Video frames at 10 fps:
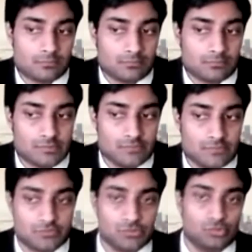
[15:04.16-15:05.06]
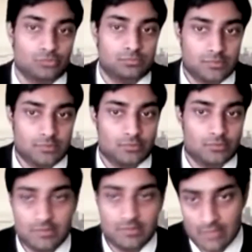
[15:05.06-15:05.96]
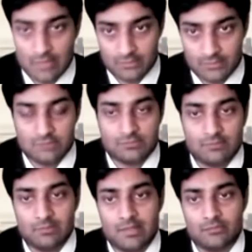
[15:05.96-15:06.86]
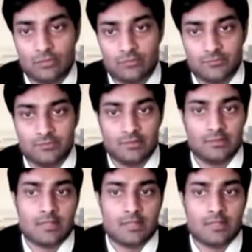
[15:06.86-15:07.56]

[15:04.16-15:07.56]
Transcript: just to, you need to have a chief compliance officer.